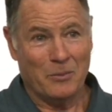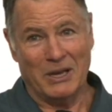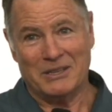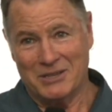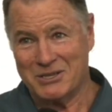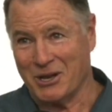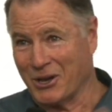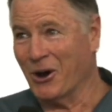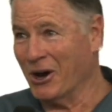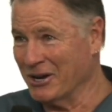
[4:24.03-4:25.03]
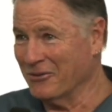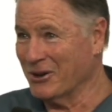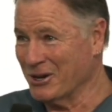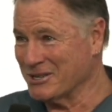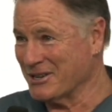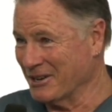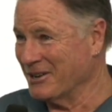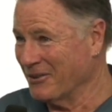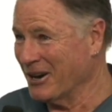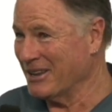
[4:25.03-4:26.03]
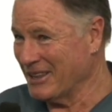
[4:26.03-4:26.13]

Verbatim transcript: but just a kinder version, right?